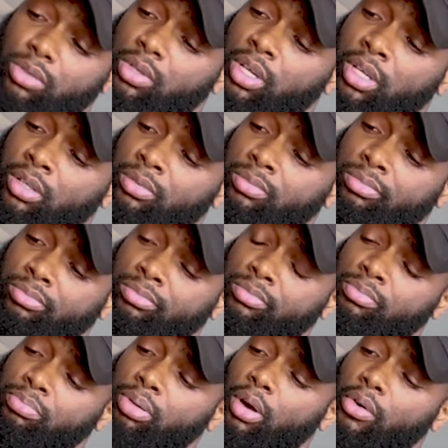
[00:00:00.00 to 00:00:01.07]
you can
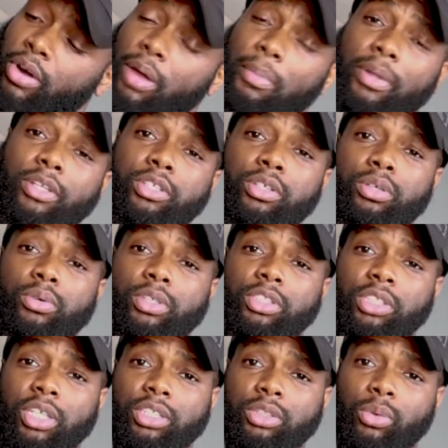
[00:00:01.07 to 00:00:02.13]
program it to
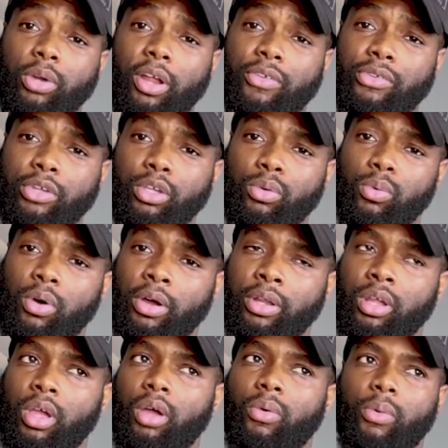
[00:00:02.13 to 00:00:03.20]
adjust to whatever you want,
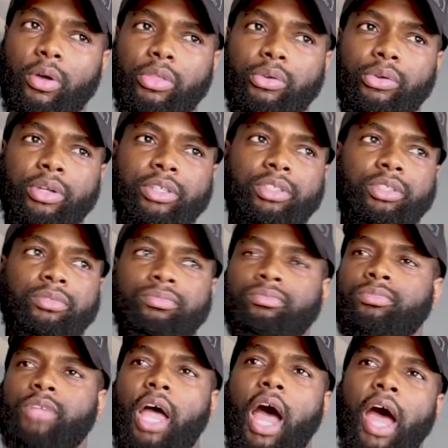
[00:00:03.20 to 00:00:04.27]
whether it's
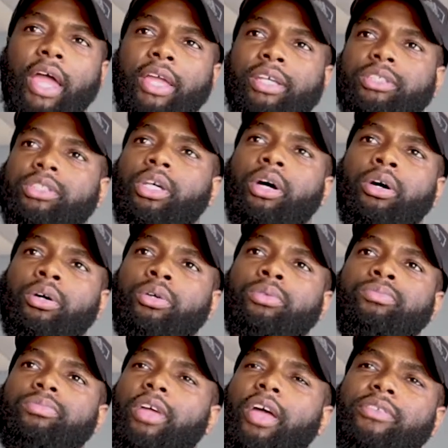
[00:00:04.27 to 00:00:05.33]

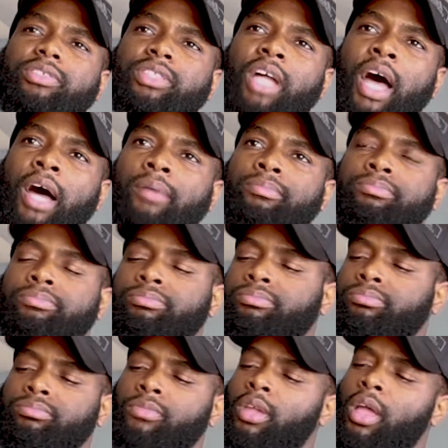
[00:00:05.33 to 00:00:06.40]
ISO, f-stop.
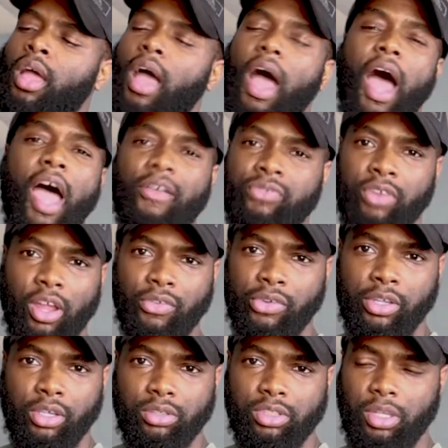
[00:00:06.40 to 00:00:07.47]
I've never
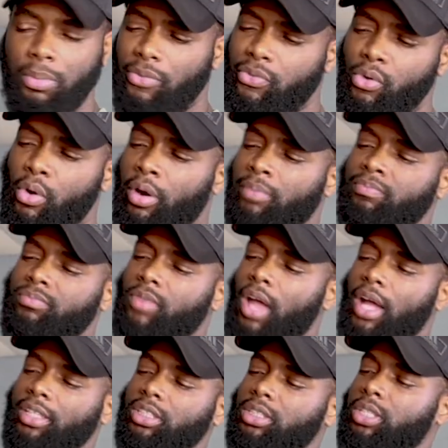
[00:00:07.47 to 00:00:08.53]
used it before,
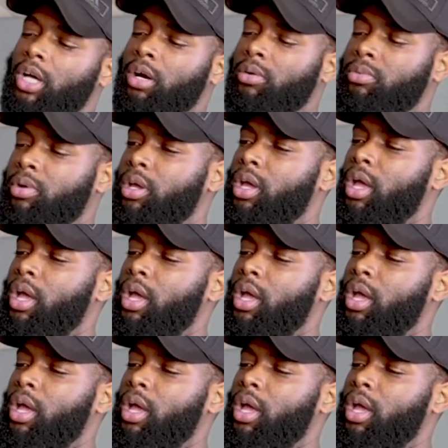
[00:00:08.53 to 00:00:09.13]
I just don't.